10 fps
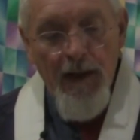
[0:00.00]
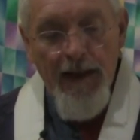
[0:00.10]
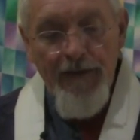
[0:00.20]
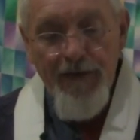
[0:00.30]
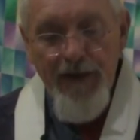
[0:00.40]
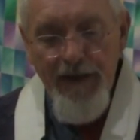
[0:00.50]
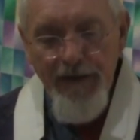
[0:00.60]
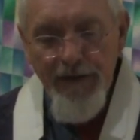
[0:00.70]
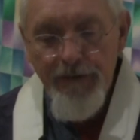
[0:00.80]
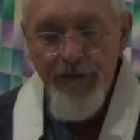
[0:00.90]
is a
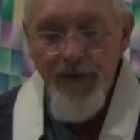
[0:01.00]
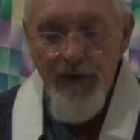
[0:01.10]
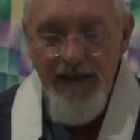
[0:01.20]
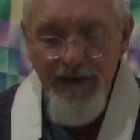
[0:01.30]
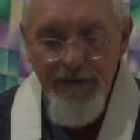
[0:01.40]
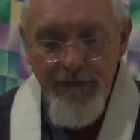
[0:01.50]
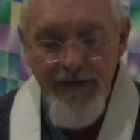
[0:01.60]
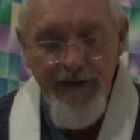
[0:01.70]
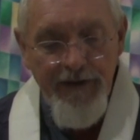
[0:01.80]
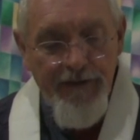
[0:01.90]

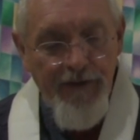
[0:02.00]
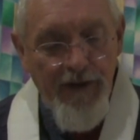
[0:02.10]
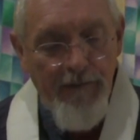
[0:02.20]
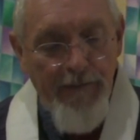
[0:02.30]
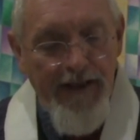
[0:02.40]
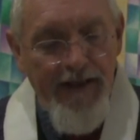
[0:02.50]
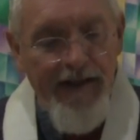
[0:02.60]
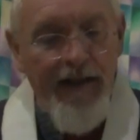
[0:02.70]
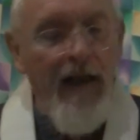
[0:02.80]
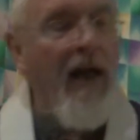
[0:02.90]
Hindu-Indian term
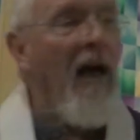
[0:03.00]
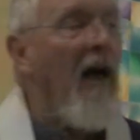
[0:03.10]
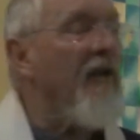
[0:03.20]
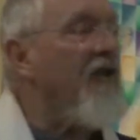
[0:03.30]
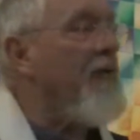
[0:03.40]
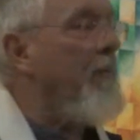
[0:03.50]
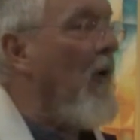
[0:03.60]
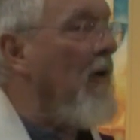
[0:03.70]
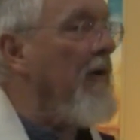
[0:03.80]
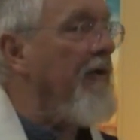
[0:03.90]
meaning a
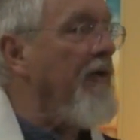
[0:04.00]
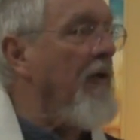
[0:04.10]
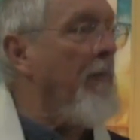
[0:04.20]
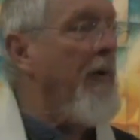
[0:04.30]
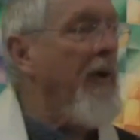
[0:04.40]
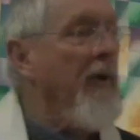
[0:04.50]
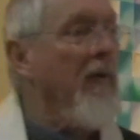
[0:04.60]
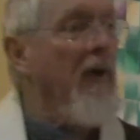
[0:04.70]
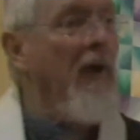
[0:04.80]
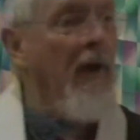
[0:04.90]
spotless,
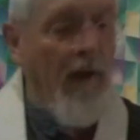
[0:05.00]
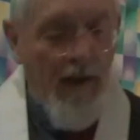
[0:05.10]
pure,